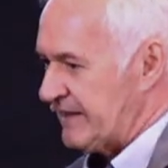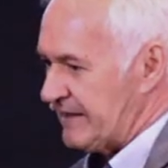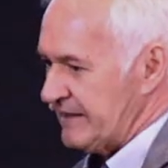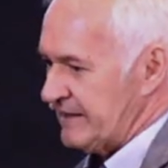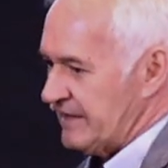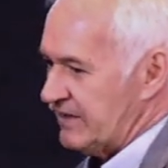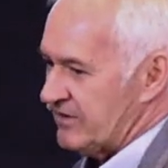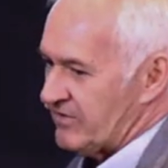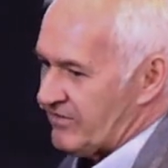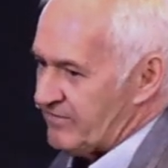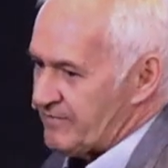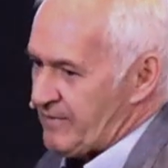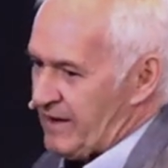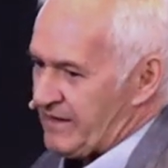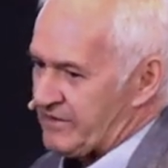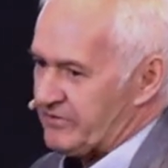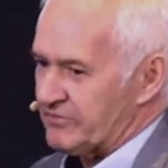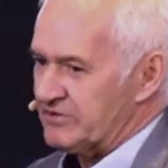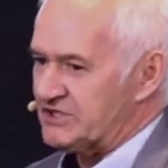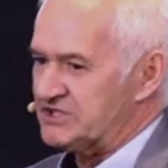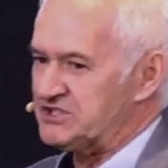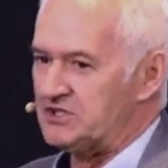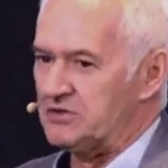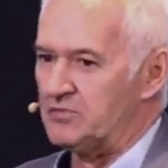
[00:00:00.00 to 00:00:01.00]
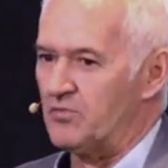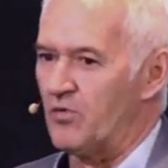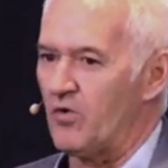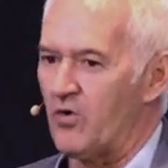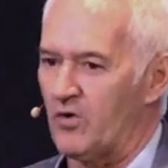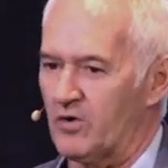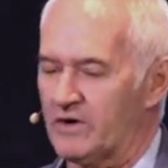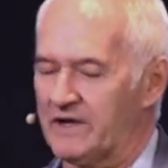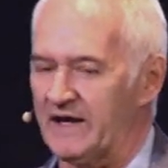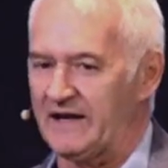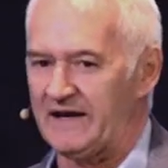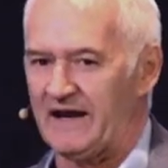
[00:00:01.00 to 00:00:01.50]
beginning of my Christian
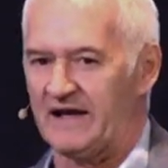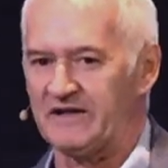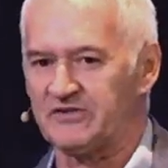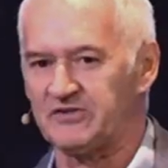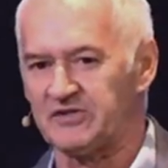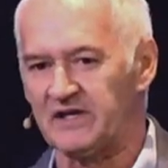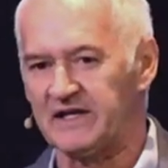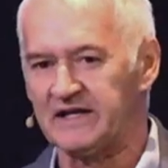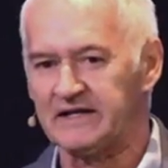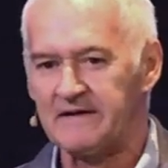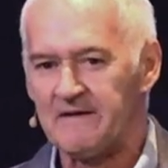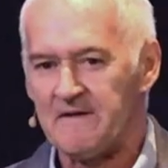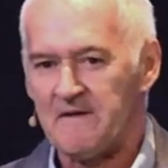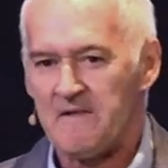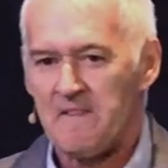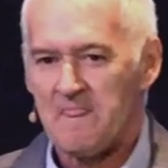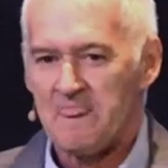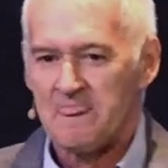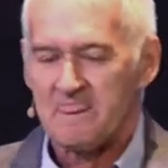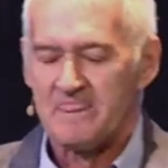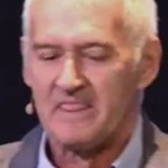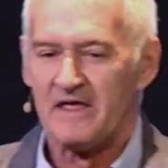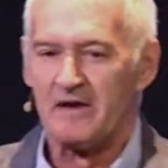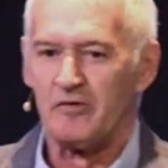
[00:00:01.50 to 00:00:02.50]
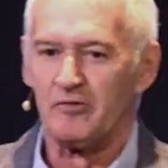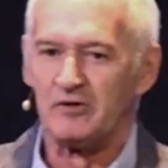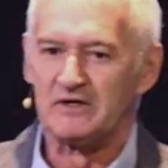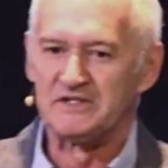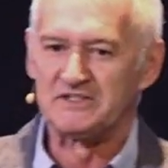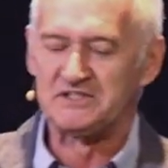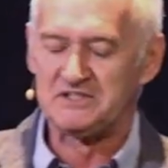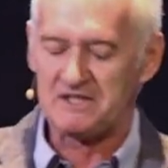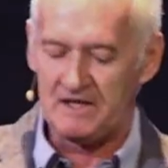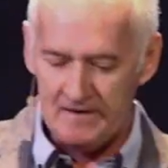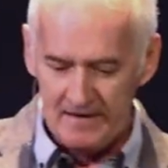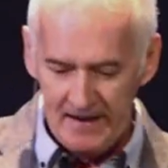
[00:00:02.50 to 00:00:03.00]
walk, and I think there
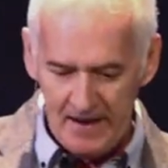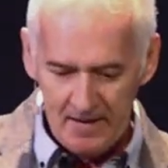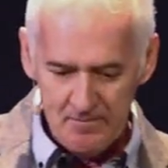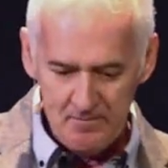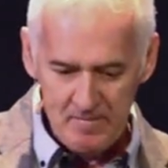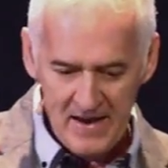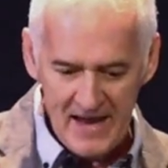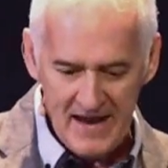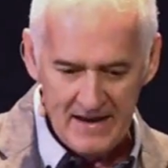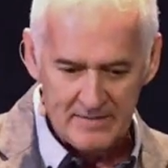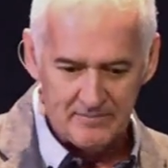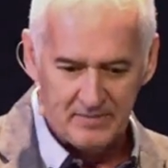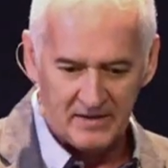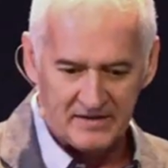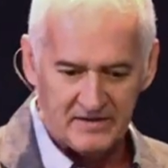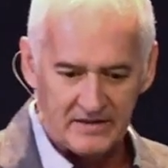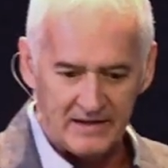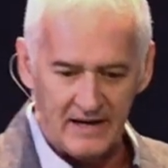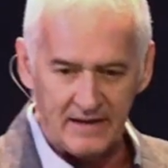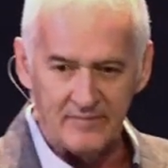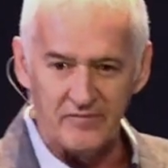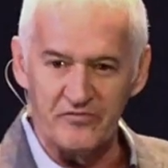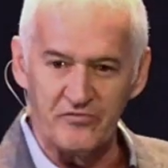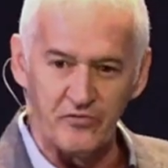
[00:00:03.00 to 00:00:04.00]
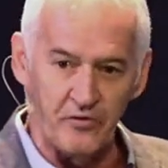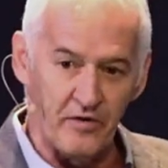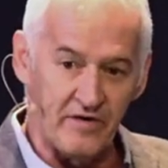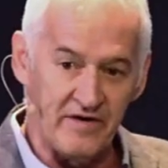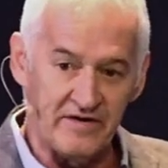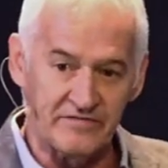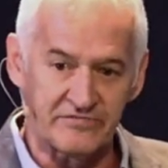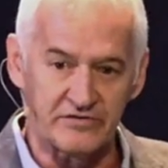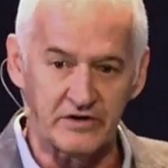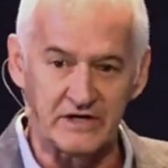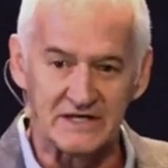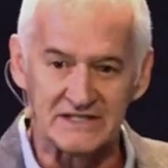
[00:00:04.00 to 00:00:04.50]
was a, a man by the name of
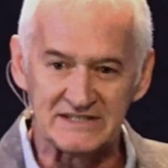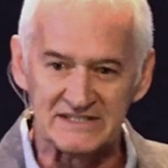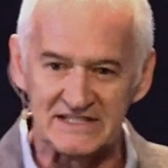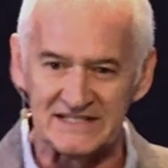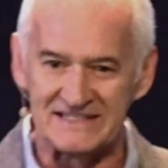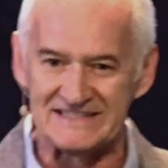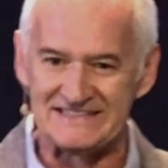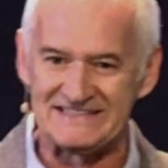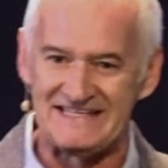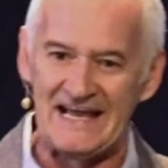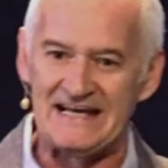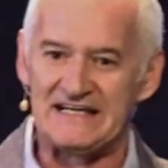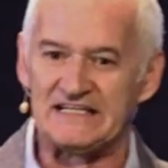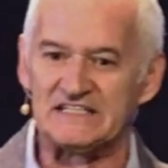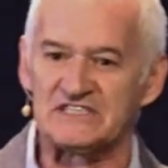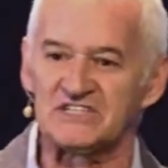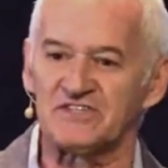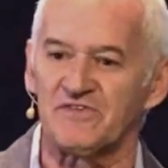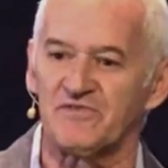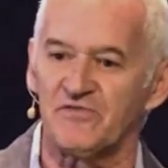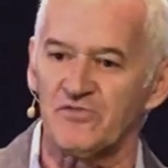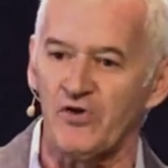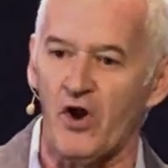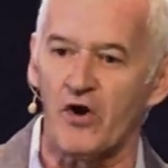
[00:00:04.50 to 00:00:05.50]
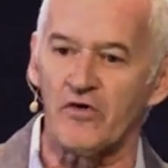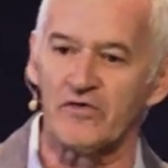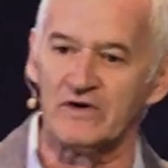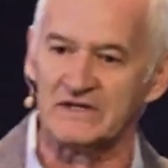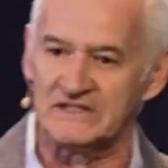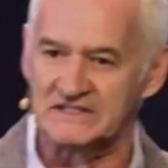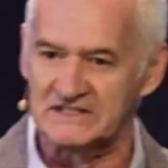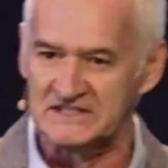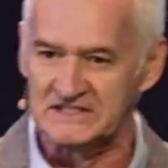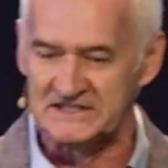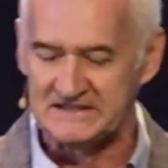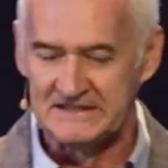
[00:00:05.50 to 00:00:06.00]
Reverend Dennis
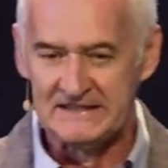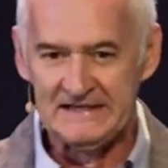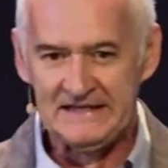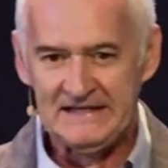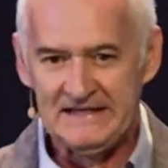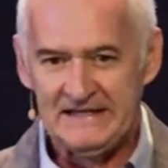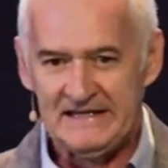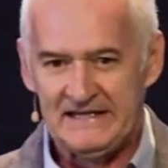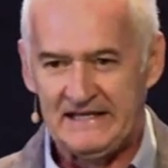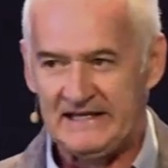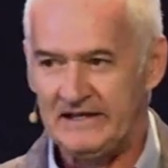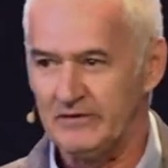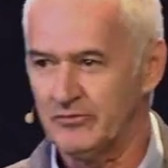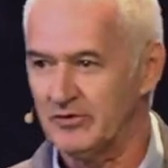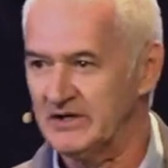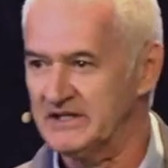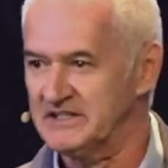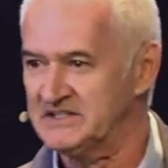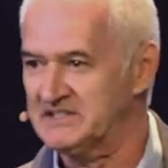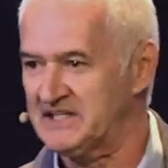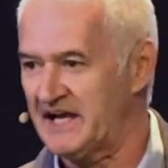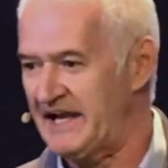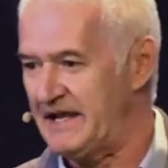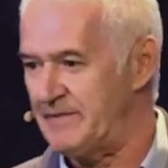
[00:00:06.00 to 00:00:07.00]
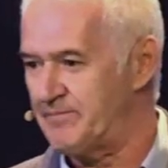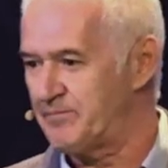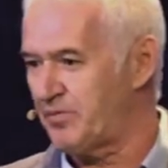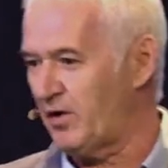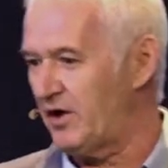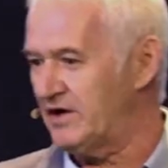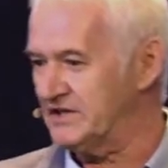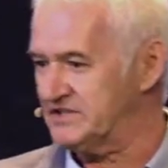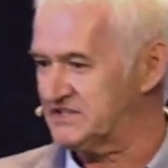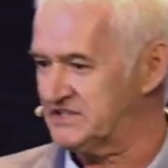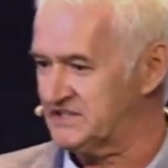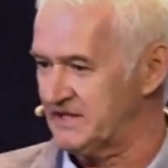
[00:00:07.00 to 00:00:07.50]
Florence. He was a
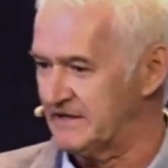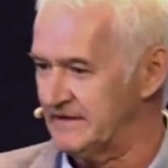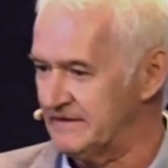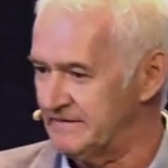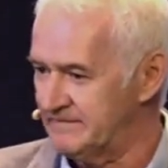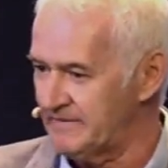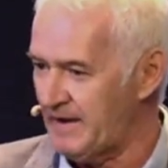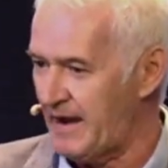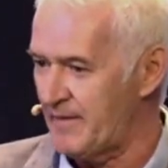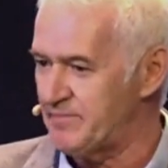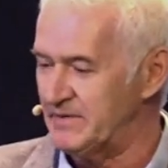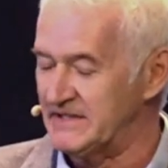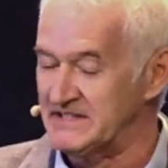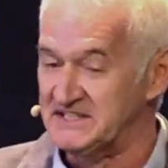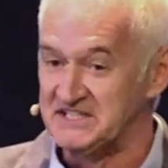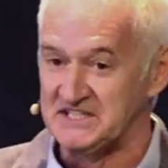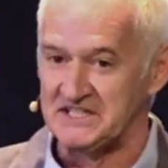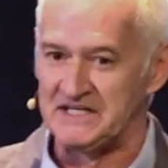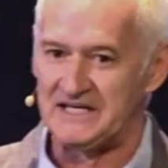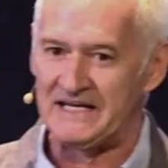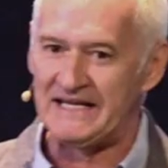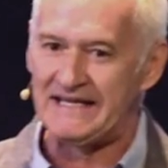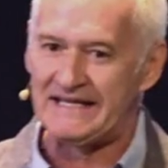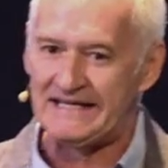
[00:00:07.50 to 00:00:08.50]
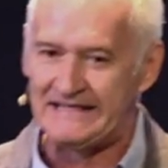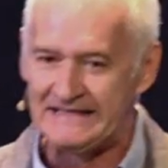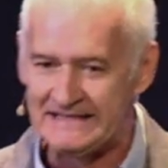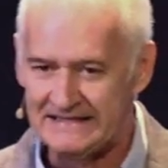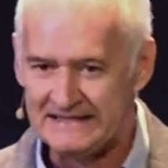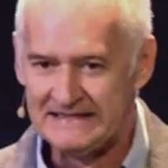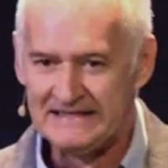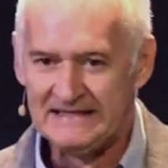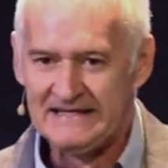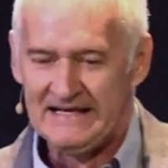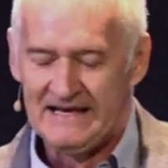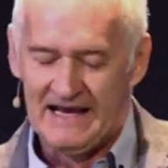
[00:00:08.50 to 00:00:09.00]
pastor up in Zanin,
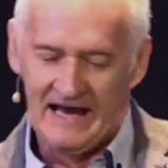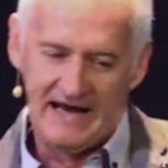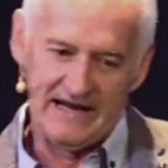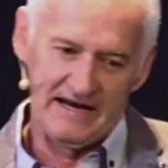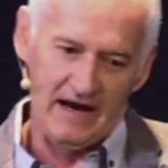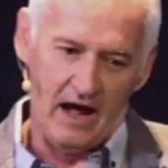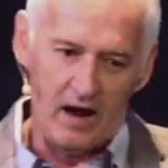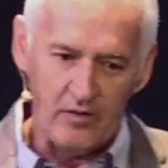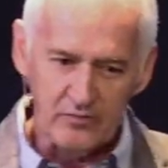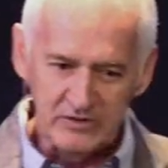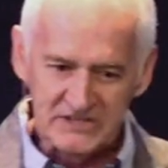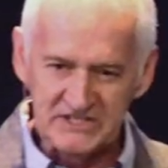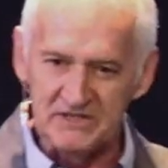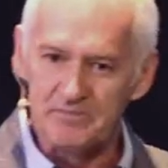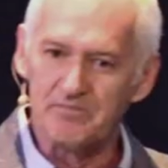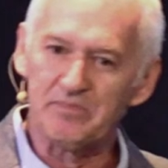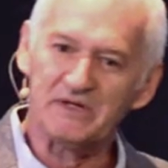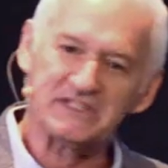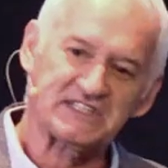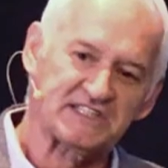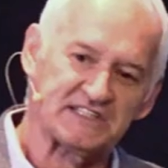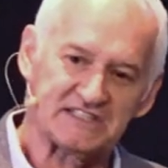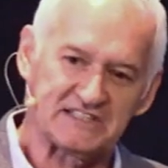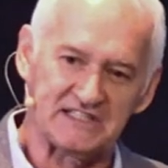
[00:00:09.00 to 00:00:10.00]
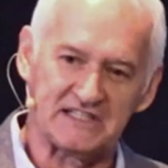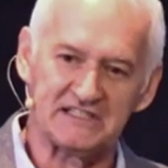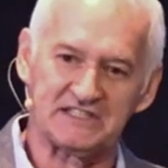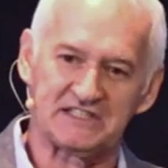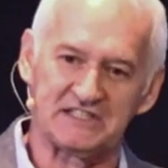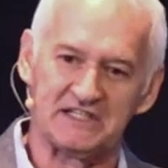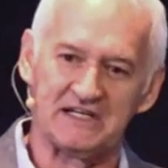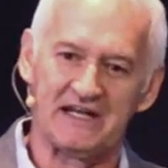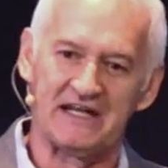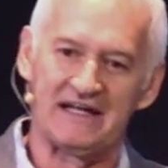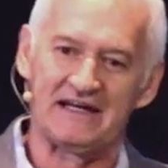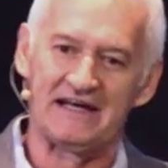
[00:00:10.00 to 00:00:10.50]
and I was in business in
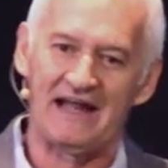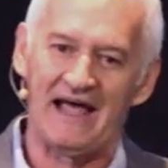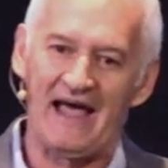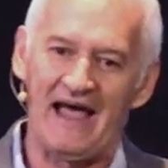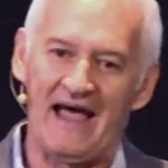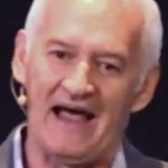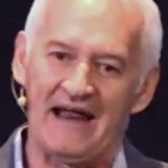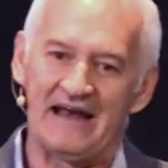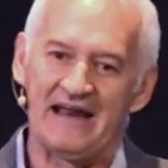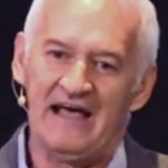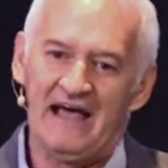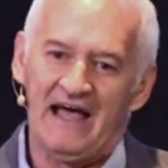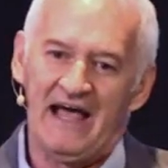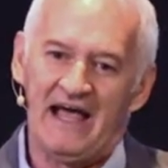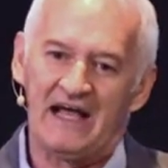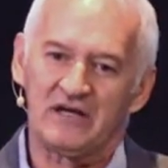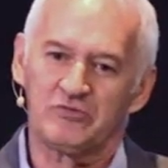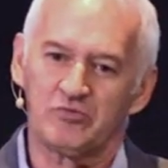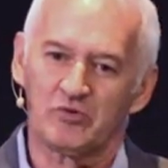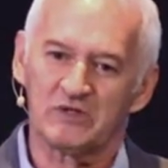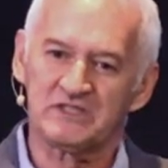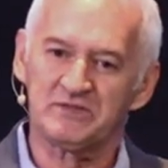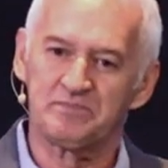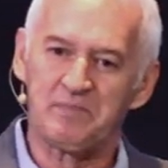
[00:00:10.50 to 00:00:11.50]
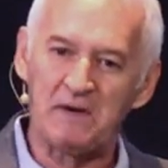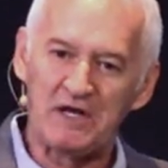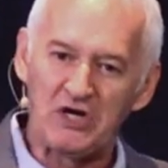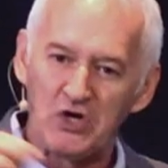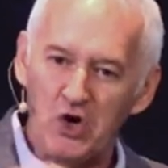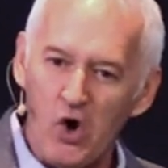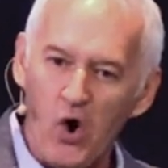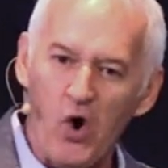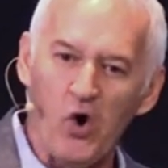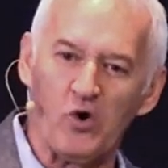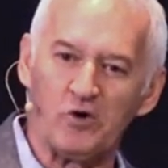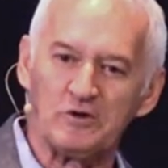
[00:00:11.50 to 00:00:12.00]
Zanin, and it was
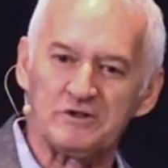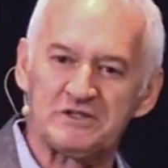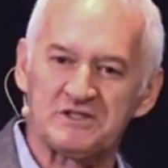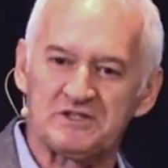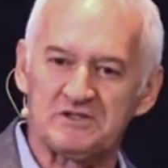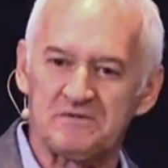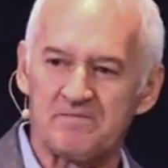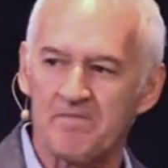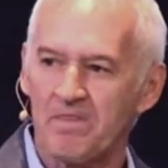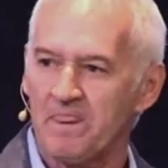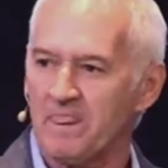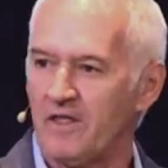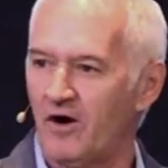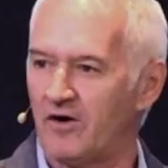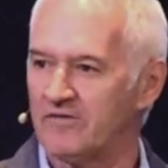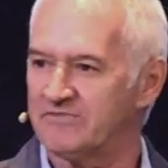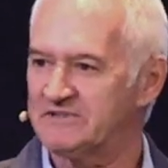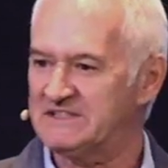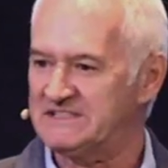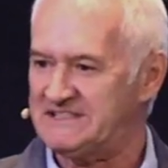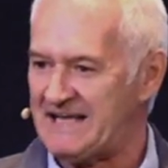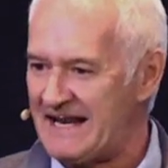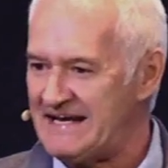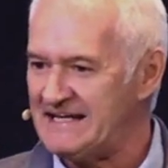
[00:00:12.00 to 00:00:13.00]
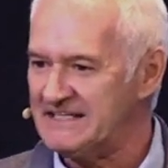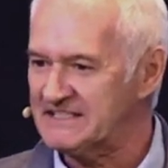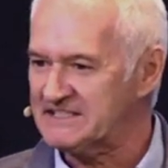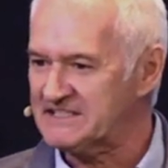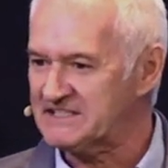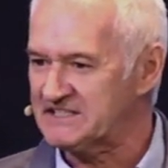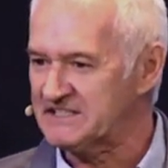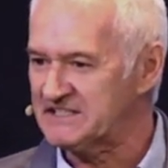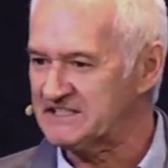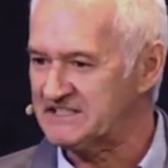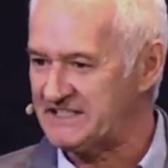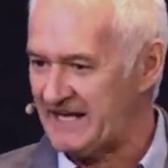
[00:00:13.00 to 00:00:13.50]
because of
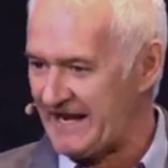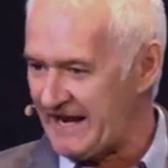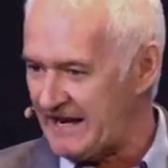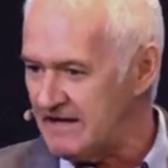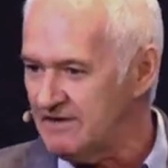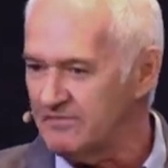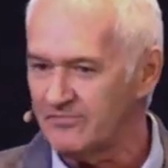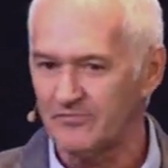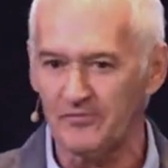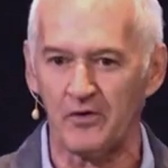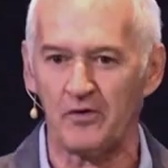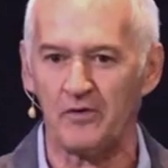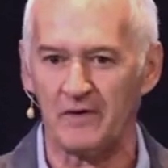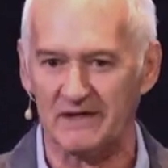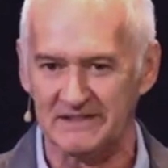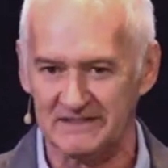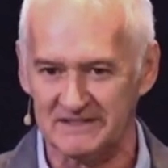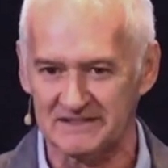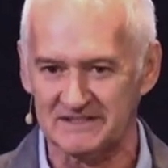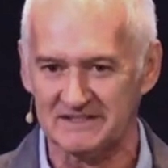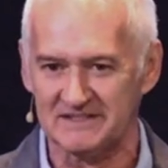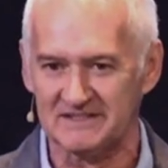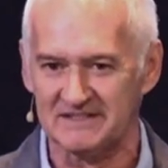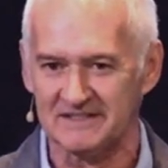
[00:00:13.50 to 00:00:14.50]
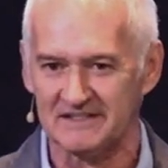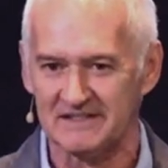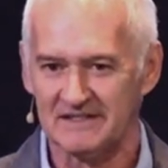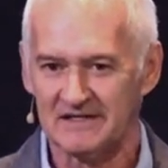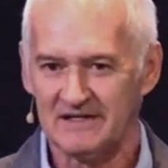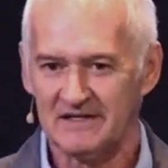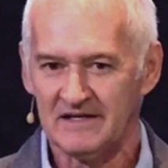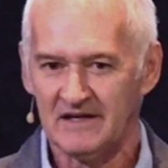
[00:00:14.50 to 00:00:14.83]
Dennis's influence